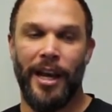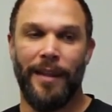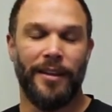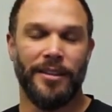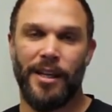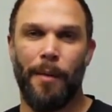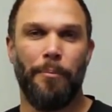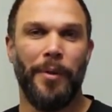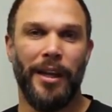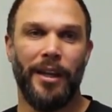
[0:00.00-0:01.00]
Unless it's like a
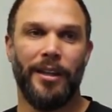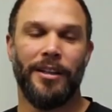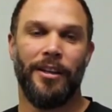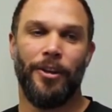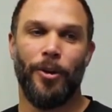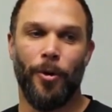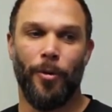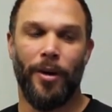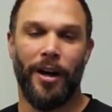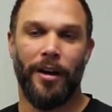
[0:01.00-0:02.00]
big, you
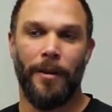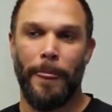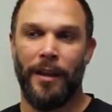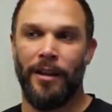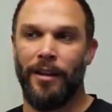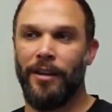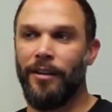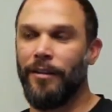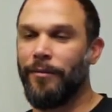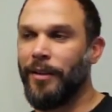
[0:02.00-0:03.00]
know. Uh,
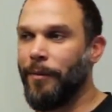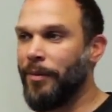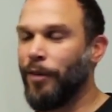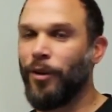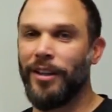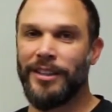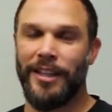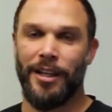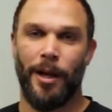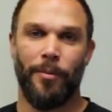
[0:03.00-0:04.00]
a big real
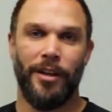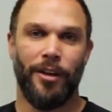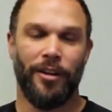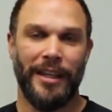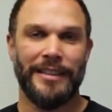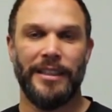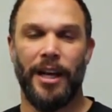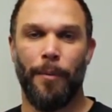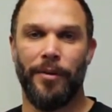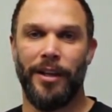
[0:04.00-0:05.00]
estate company or leasing
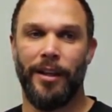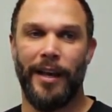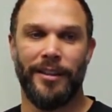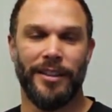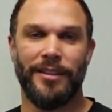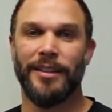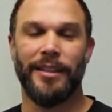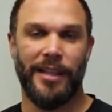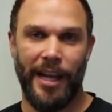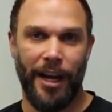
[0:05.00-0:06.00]
company that just
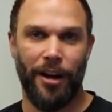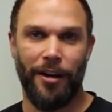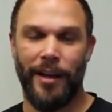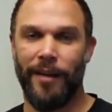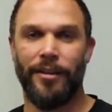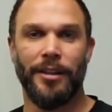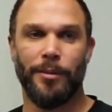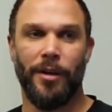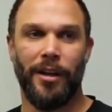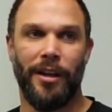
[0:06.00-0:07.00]
doesn't care and they have tons
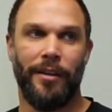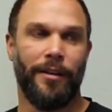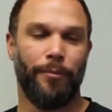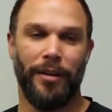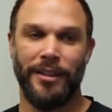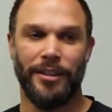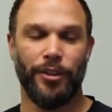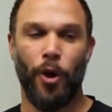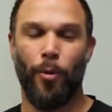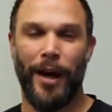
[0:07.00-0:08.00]
of money and their places
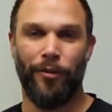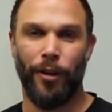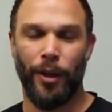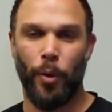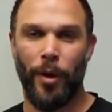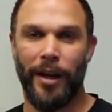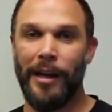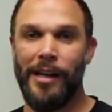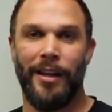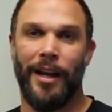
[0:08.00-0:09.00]
go by really
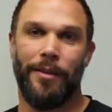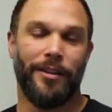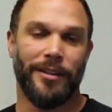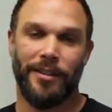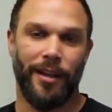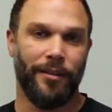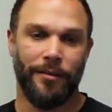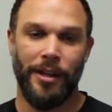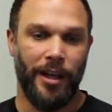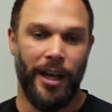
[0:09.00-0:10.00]
quick and they're just like
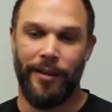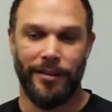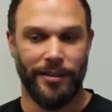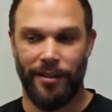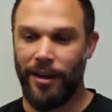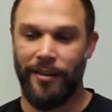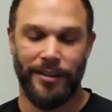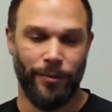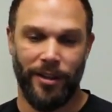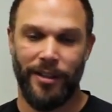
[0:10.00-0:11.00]
hey, this is the
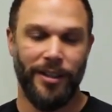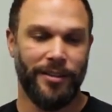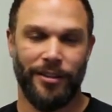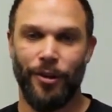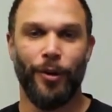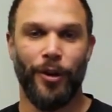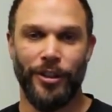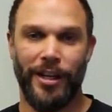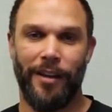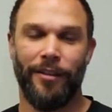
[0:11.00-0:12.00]
this is what it is, and there's no
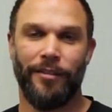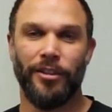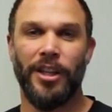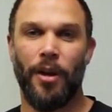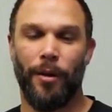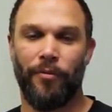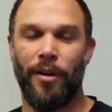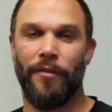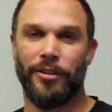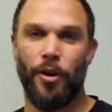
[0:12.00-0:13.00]
negotiating. They'll, they'll tell you up
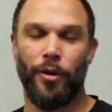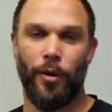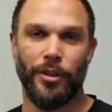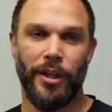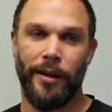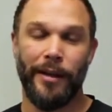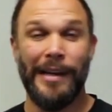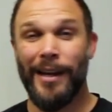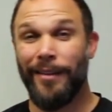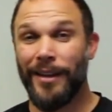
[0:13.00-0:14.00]
front there's no negotiating.
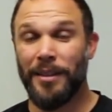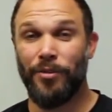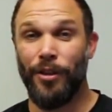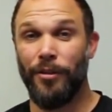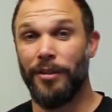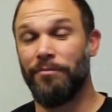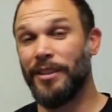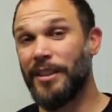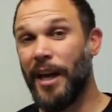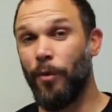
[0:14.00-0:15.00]
Then it's up to you to
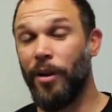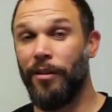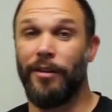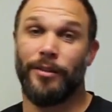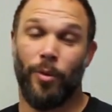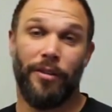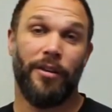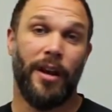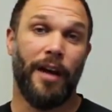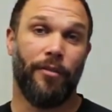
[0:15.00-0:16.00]
decide whether it's worth it
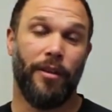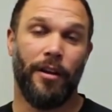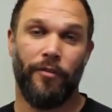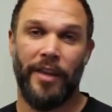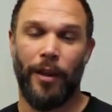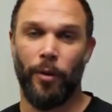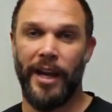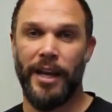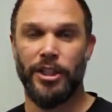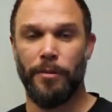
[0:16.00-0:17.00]
or not for that for that
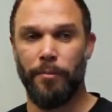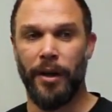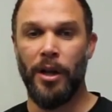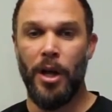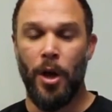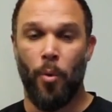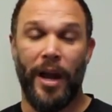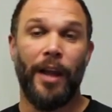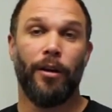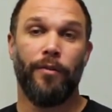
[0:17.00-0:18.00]
location. But what
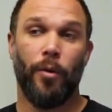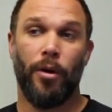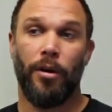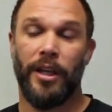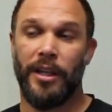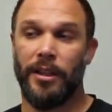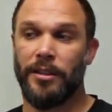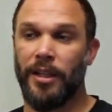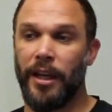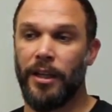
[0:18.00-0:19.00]
I look for
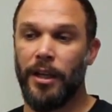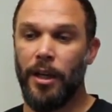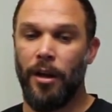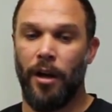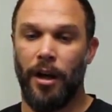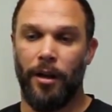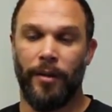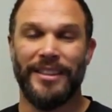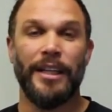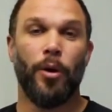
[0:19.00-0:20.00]
is like um,
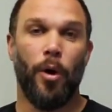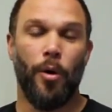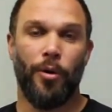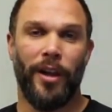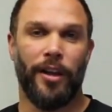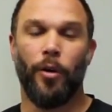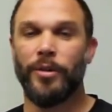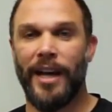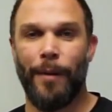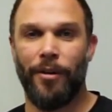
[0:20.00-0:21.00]
a single owner, like an old
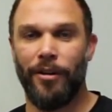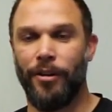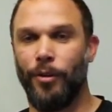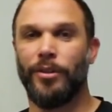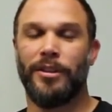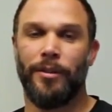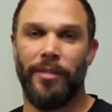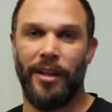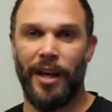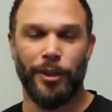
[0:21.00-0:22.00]
timer who used to
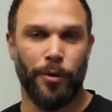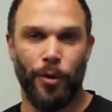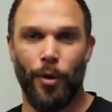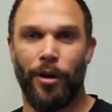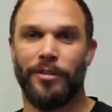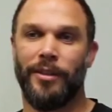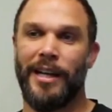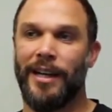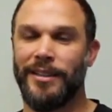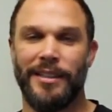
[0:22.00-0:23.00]
be an entrepreneur, so he
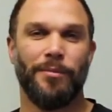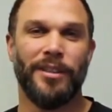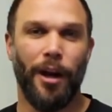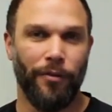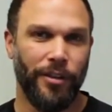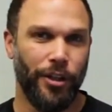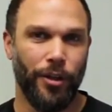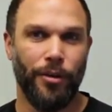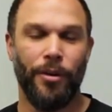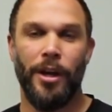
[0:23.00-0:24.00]
kind of sees himself in
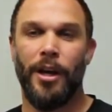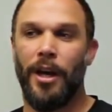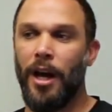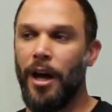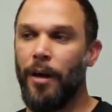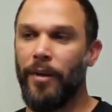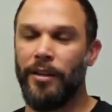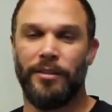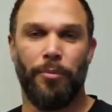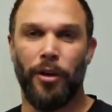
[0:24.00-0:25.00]
you, um,
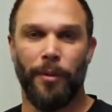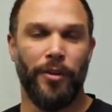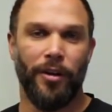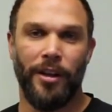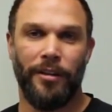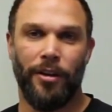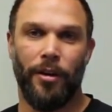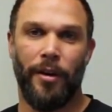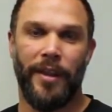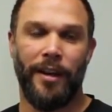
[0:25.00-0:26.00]
and bought the building, you
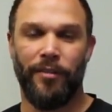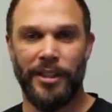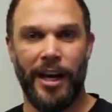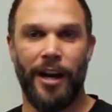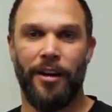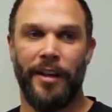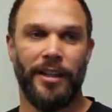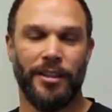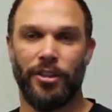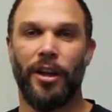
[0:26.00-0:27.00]
know, and then he retired, and then
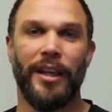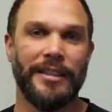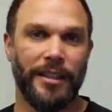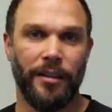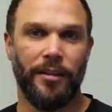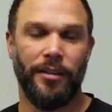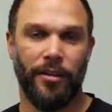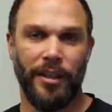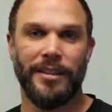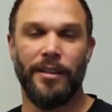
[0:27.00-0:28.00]
he just started leasing, you
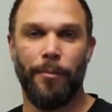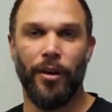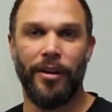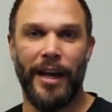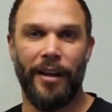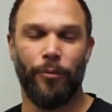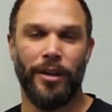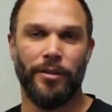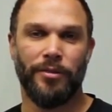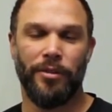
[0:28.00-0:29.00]
know, leasing the building out when
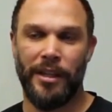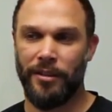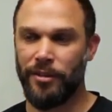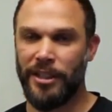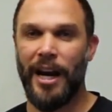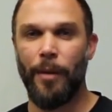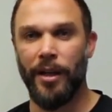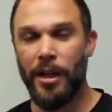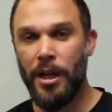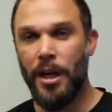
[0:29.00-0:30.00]
he was in his
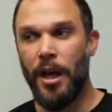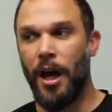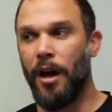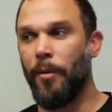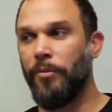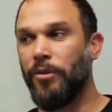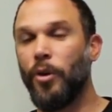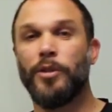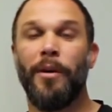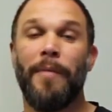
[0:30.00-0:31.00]
retirement. Um,
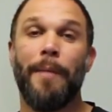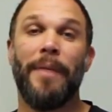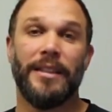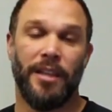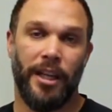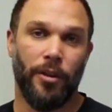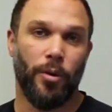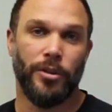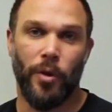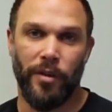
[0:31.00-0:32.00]
those have been my best
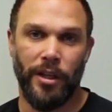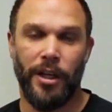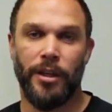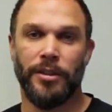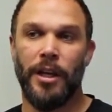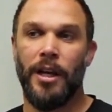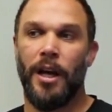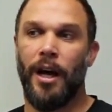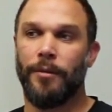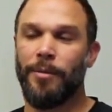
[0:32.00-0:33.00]
landlords over the years.
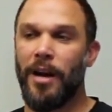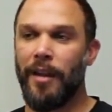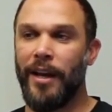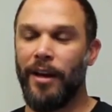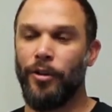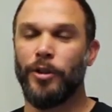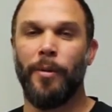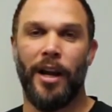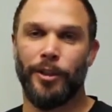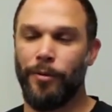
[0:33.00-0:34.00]
Um, somebody that used to
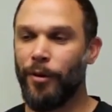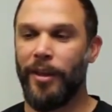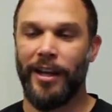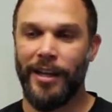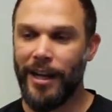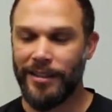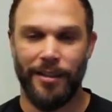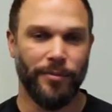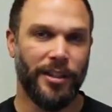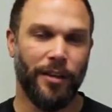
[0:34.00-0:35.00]
be an entrepreneur, they can kind of see
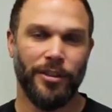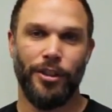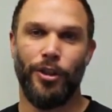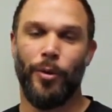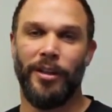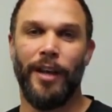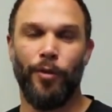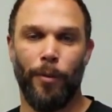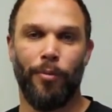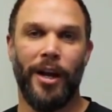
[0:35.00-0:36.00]
themselves in you and give
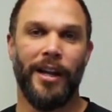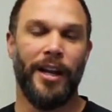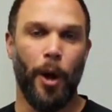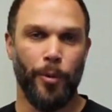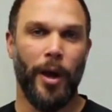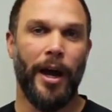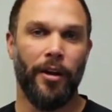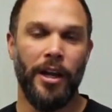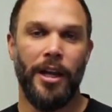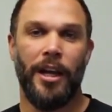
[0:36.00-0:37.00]
you a break and help you
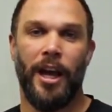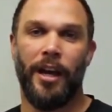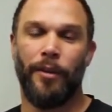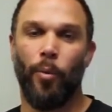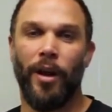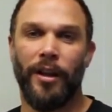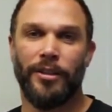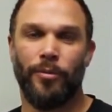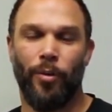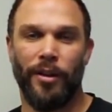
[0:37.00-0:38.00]
out, and they're willing
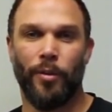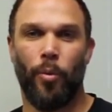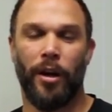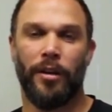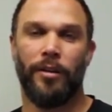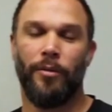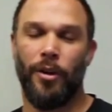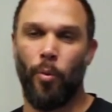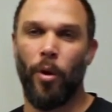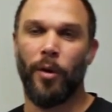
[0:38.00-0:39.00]
to, willing to work, you
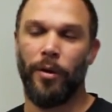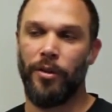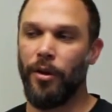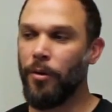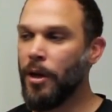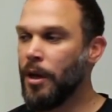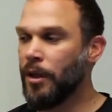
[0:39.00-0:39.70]
know, work with you.